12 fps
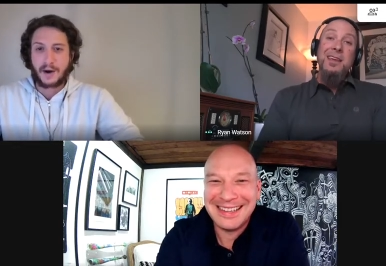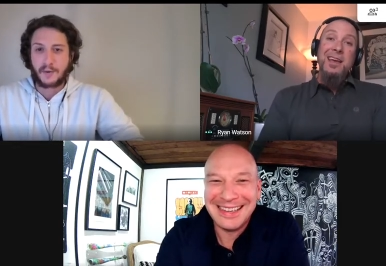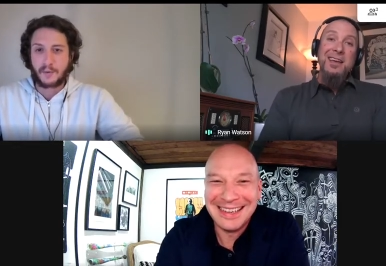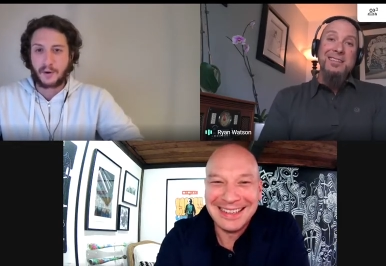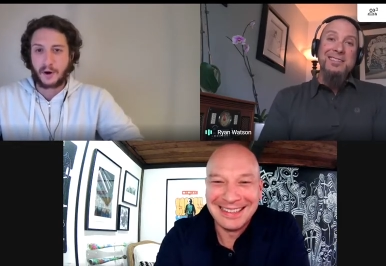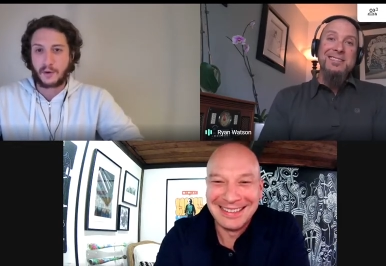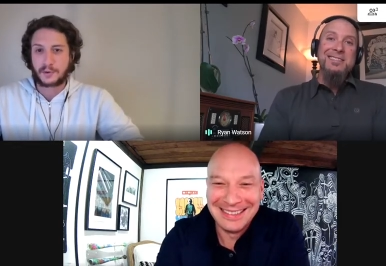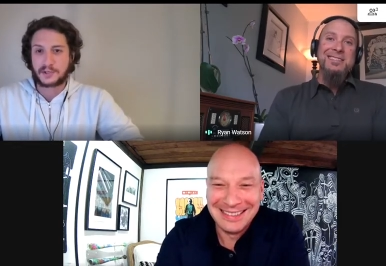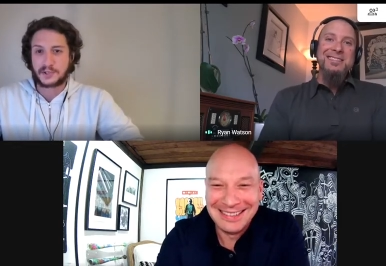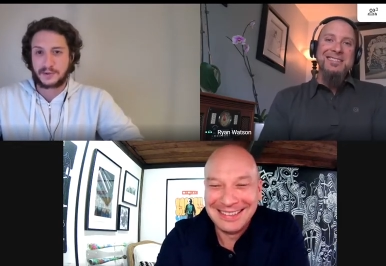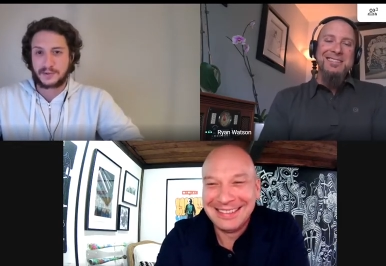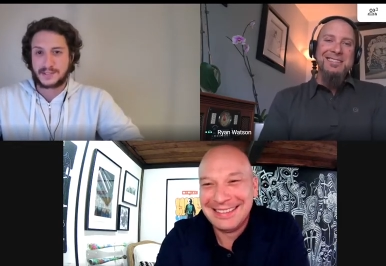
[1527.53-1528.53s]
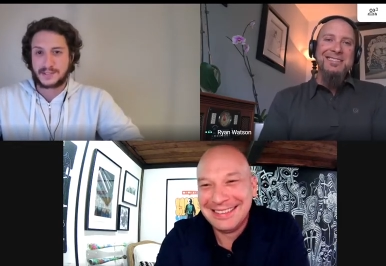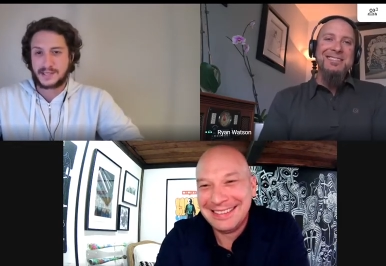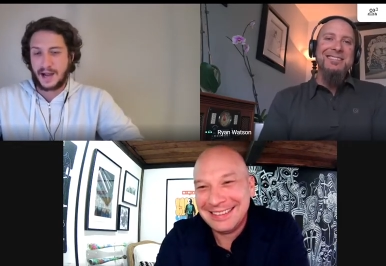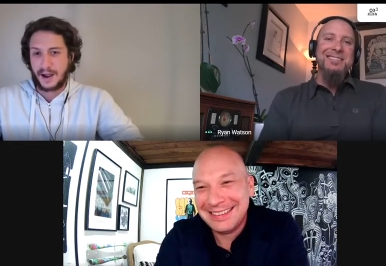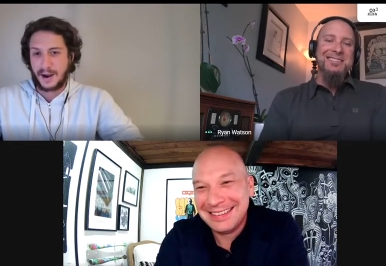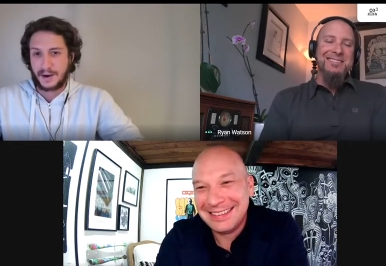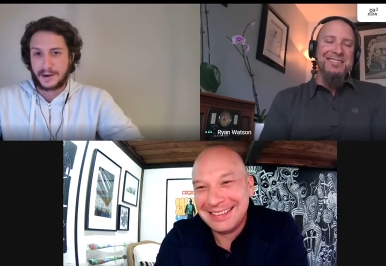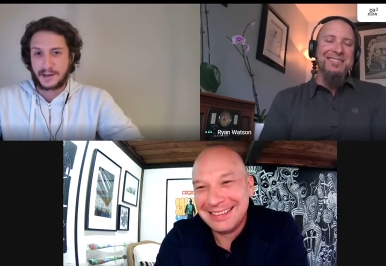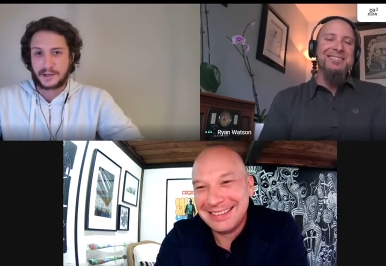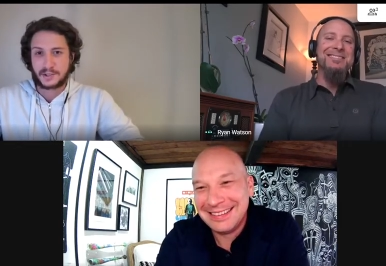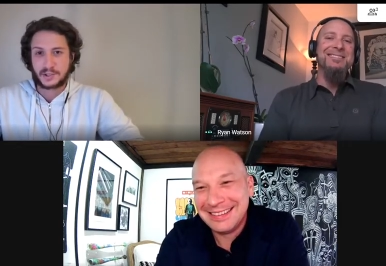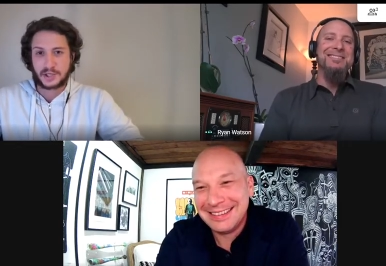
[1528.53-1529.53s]
Speaker 1: yes. auctions are
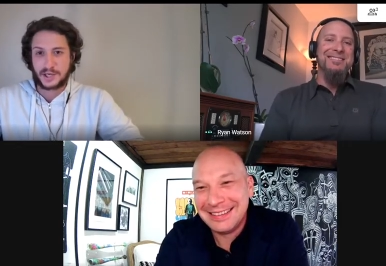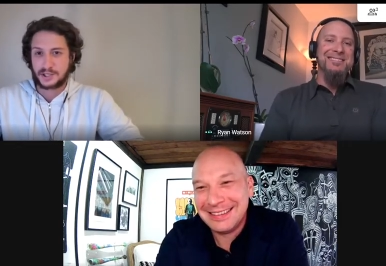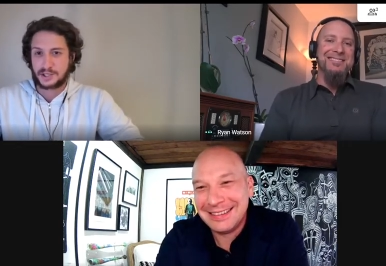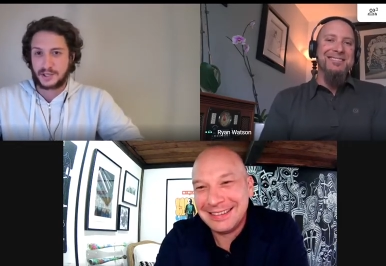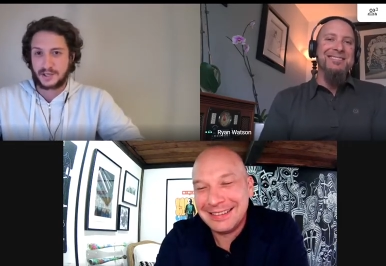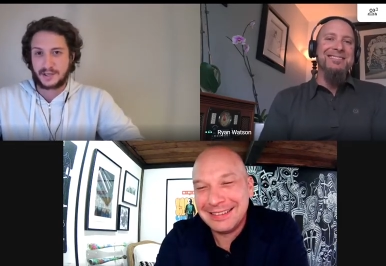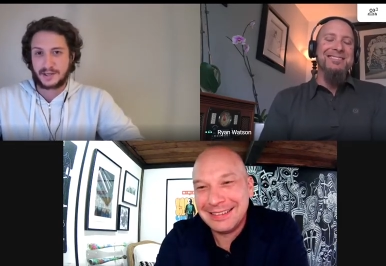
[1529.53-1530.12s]
changing